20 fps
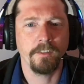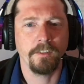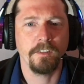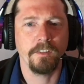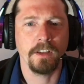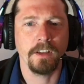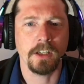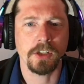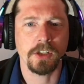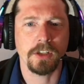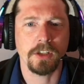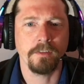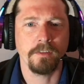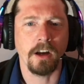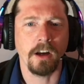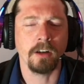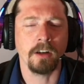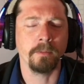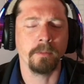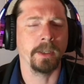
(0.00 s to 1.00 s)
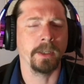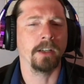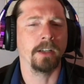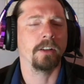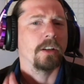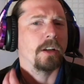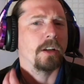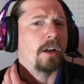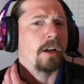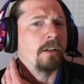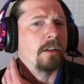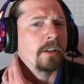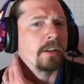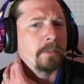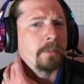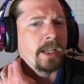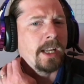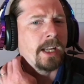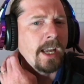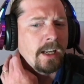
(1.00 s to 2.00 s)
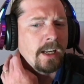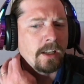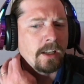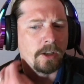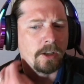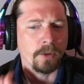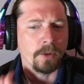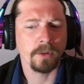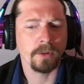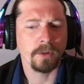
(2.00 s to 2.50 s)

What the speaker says: finish development a little bit ahead of you.